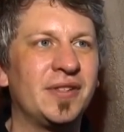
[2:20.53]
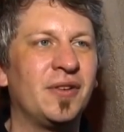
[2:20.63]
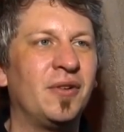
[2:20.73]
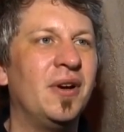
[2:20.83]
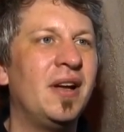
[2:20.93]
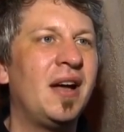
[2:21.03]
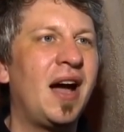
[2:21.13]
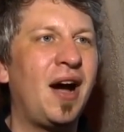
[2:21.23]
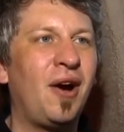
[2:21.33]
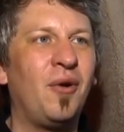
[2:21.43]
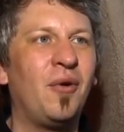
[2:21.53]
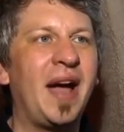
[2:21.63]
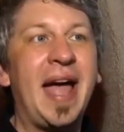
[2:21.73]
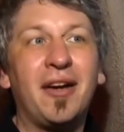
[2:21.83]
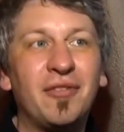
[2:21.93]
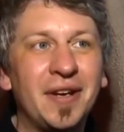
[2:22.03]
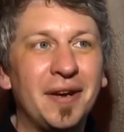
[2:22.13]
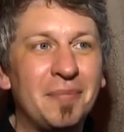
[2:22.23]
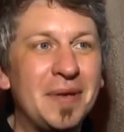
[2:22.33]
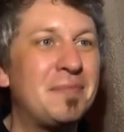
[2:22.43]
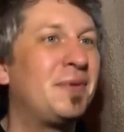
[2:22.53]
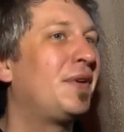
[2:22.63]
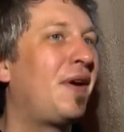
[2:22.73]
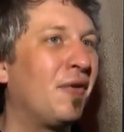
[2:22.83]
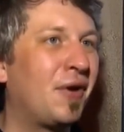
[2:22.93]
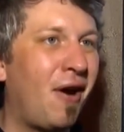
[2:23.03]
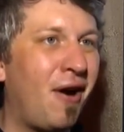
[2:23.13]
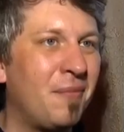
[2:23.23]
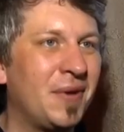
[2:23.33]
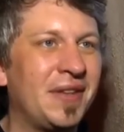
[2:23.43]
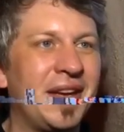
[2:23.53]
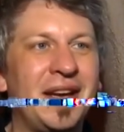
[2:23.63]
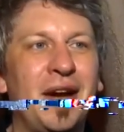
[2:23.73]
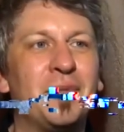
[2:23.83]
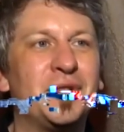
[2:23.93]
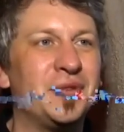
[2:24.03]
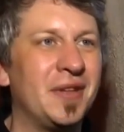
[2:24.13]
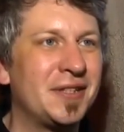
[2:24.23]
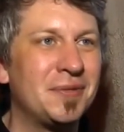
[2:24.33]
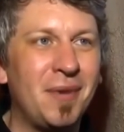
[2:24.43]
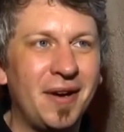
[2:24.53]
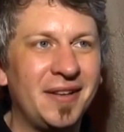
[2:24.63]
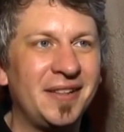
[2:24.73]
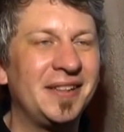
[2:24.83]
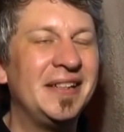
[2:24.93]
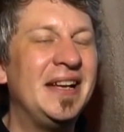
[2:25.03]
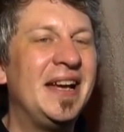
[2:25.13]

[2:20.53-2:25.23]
So how angry are people, how calm are they, how much do they smile.